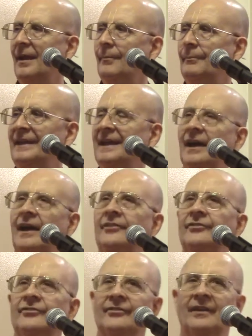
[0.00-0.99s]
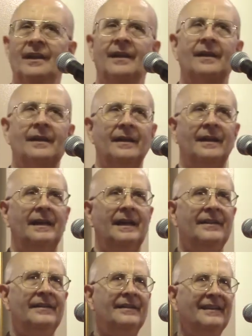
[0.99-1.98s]
because
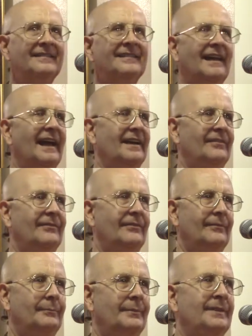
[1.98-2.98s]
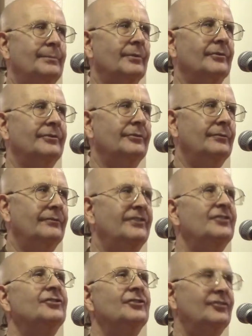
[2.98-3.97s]
in this life, people do
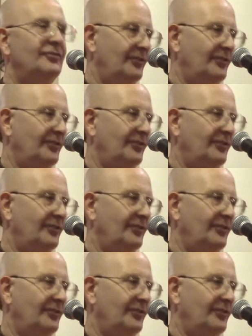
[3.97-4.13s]
vicious